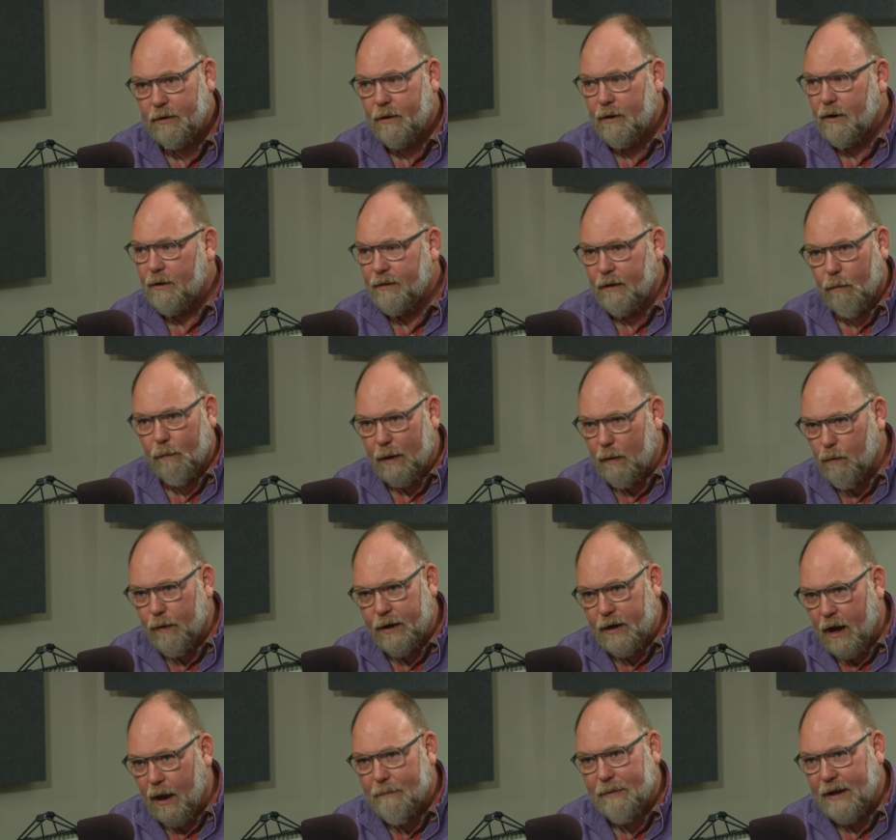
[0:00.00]
then we would
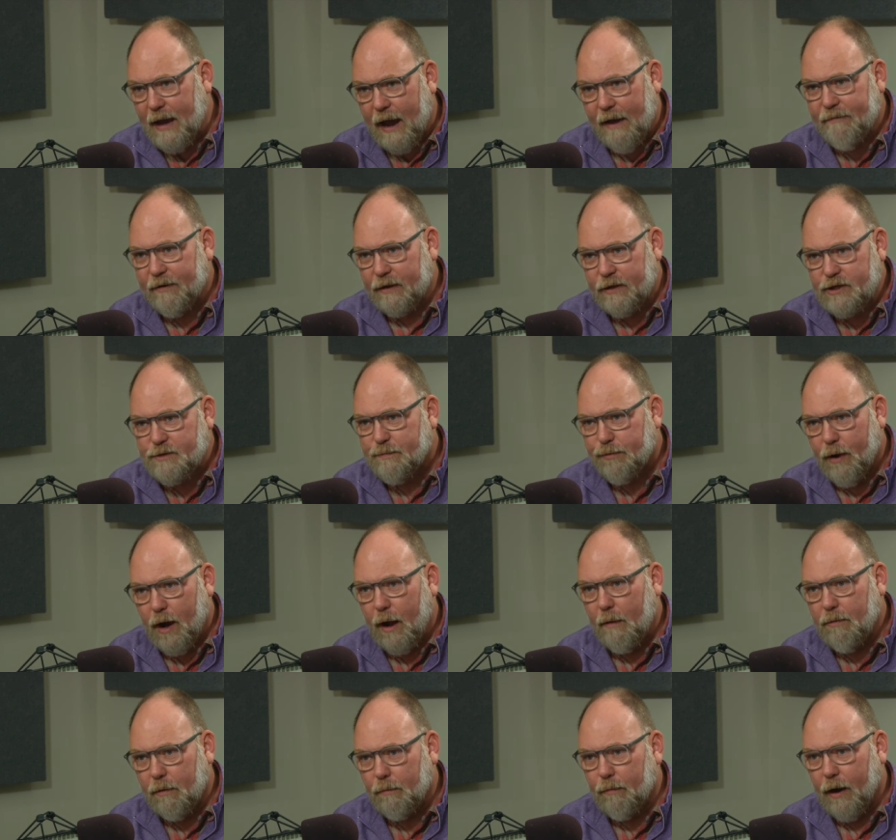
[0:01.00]
not be having this
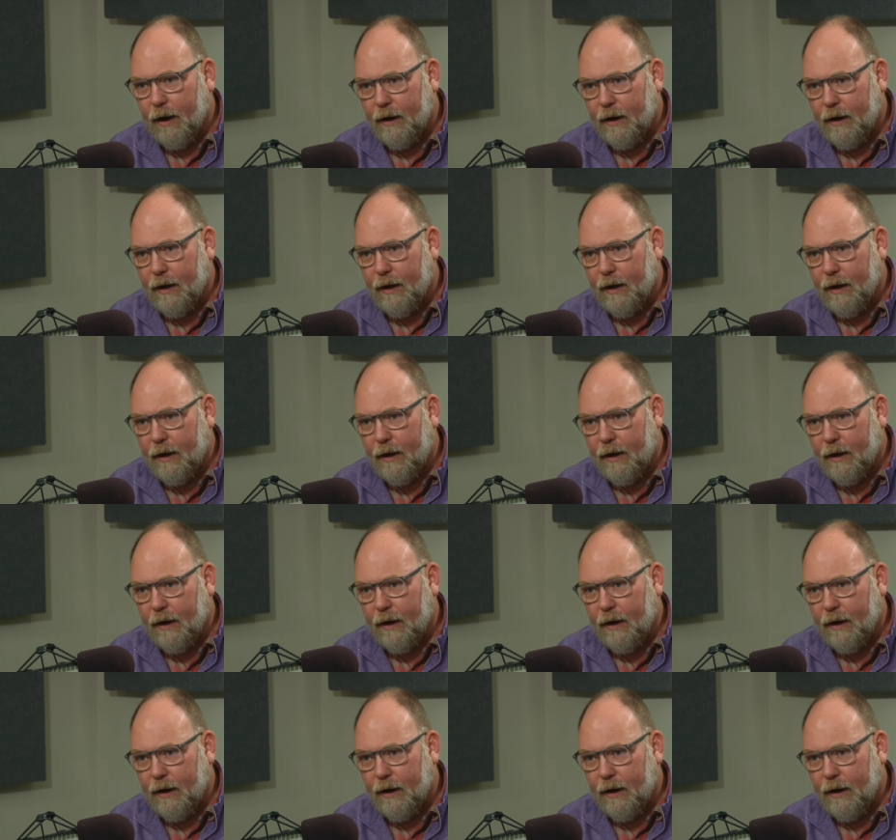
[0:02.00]
problem right